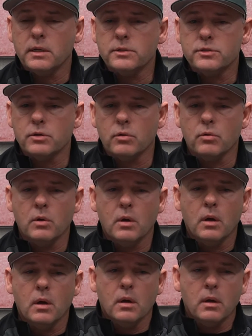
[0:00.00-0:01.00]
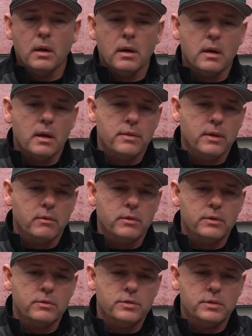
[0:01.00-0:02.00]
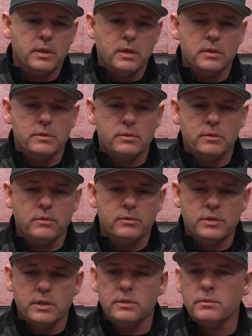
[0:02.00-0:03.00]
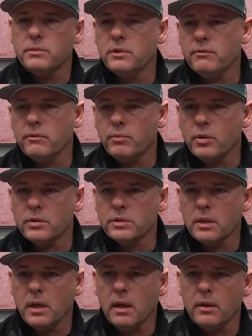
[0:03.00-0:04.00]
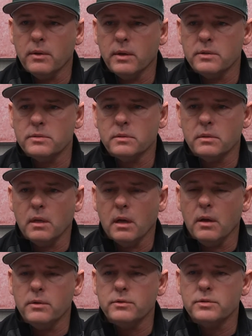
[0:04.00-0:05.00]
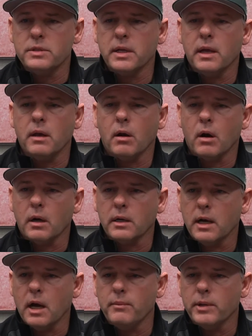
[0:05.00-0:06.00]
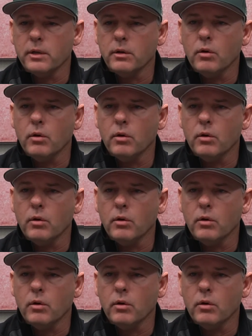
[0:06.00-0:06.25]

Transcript: So I think what you see some different personalities that understand our common